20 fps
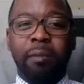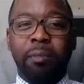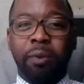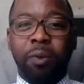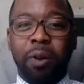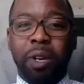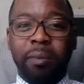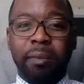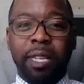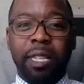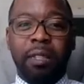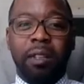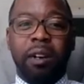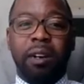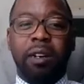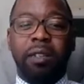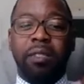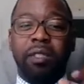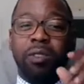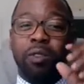Employment
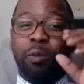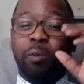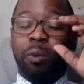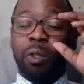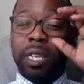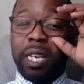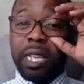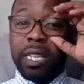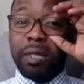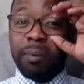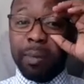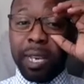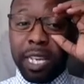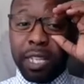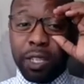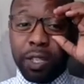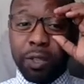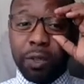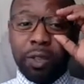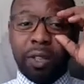law. So please
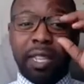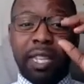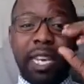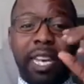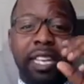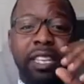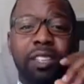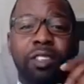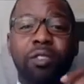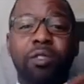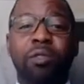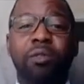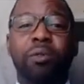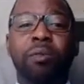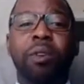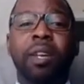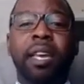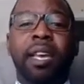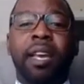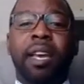make sure that
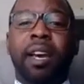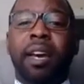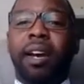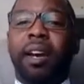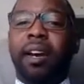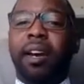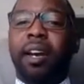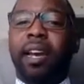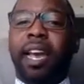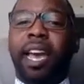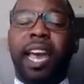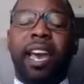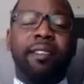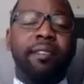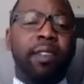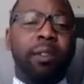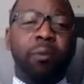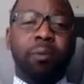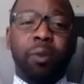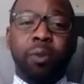you have
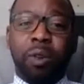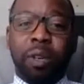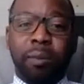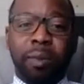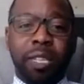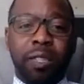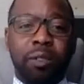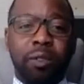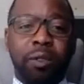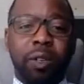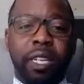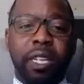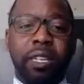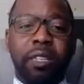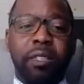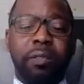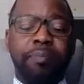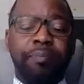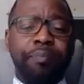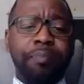an employment
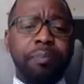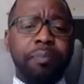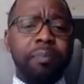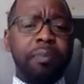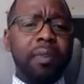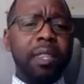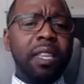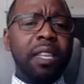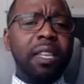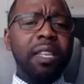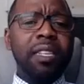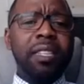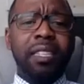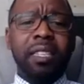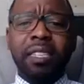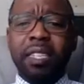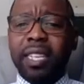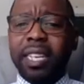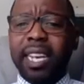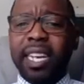lawyer,
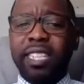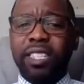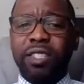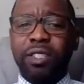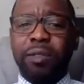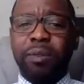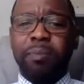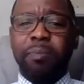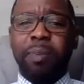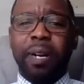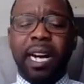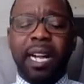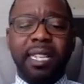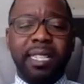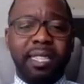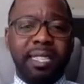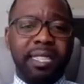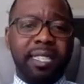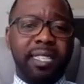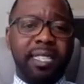look at your
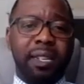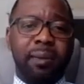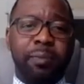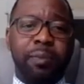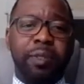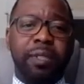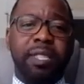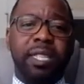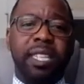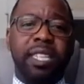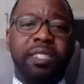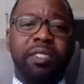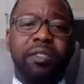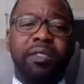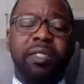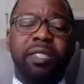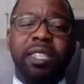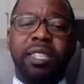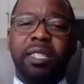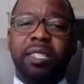policies and
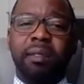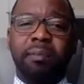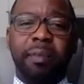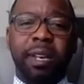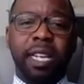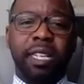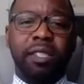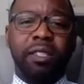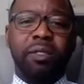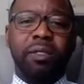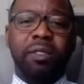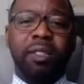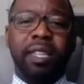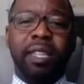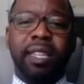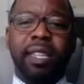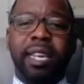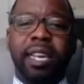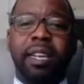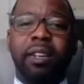procedures just to make sure
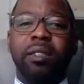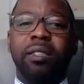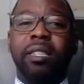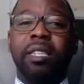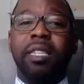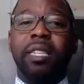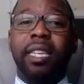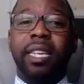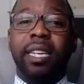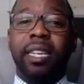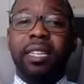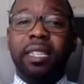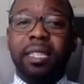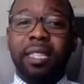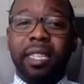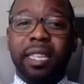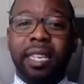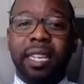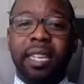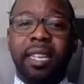that they are
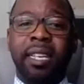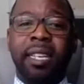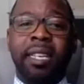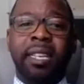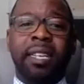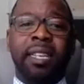legally